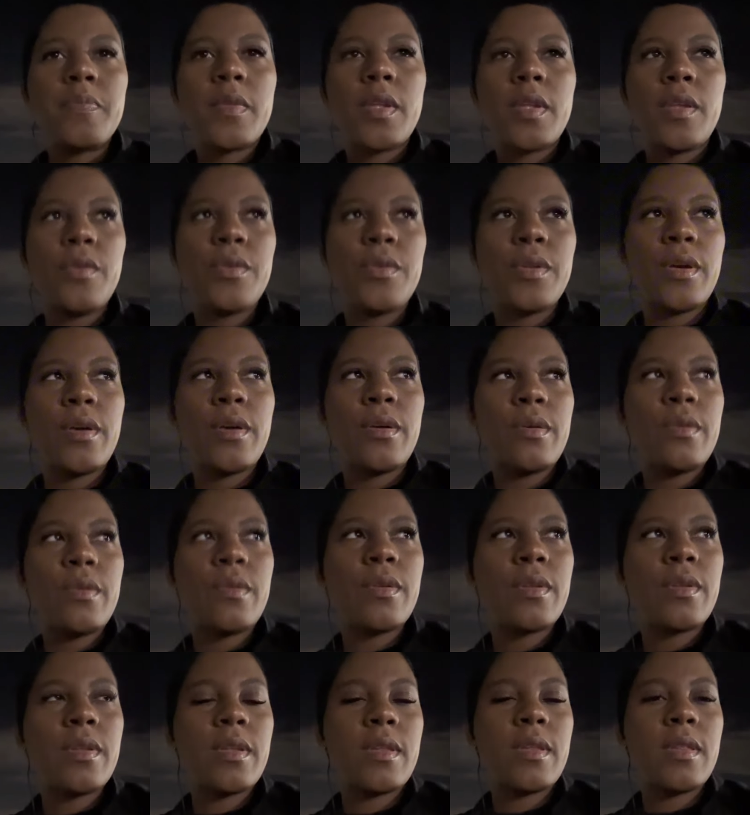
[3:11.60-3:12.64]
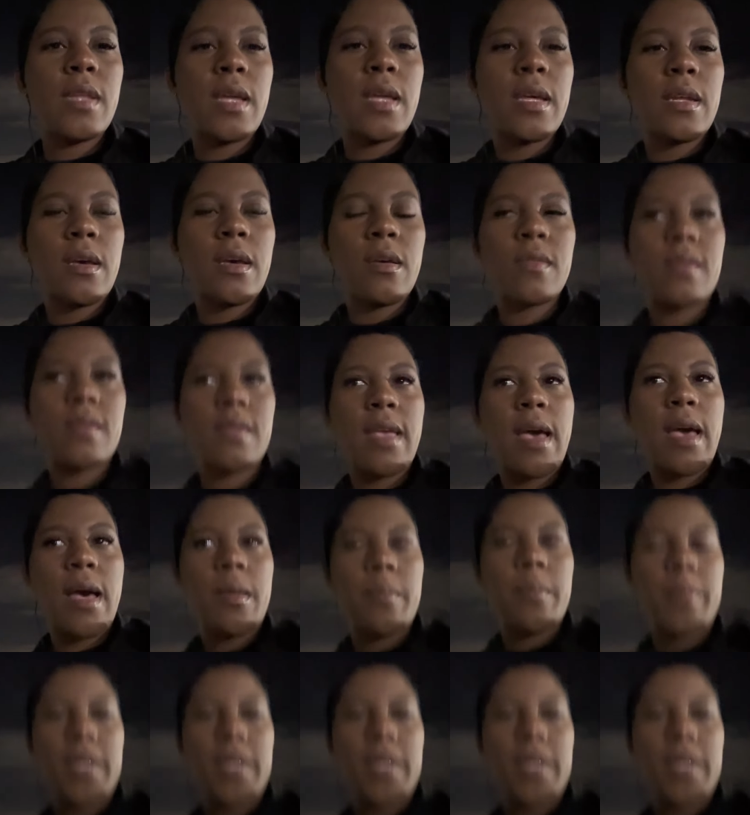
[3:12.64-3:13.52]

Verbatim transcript: you know, then I'll stop.